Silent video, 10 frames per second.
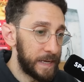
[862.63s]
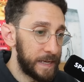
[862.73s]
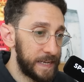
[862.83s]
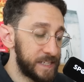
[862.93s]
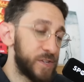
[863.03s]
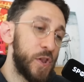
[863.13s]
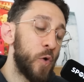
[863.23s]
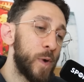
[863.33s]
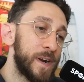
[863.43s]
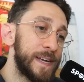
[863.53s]
is
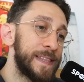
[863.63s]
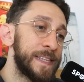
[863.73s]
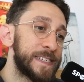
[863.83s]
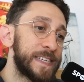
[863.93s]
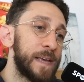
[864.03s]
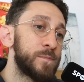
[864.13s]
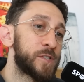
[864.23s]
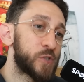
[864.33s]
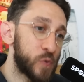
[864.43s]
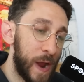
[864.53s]
nowhere in the same
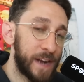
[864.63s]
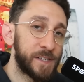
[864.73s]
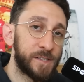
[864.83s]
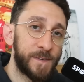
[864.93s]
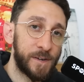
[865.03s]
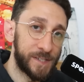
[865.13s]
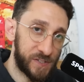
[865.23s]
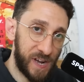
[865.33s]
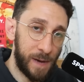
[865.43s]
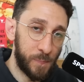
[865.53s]
stratosphere as
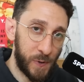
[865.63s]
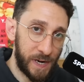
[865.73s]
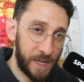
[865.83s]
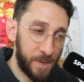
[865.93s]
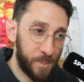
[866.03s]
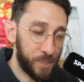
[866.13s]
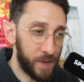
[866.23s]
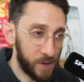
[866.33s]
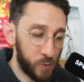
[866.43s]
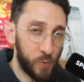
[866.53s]
Tom Brady,
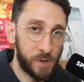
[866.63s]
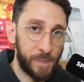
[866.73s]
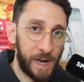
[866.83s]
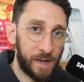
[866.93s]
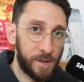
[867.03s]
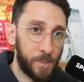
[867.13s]
a quarterback.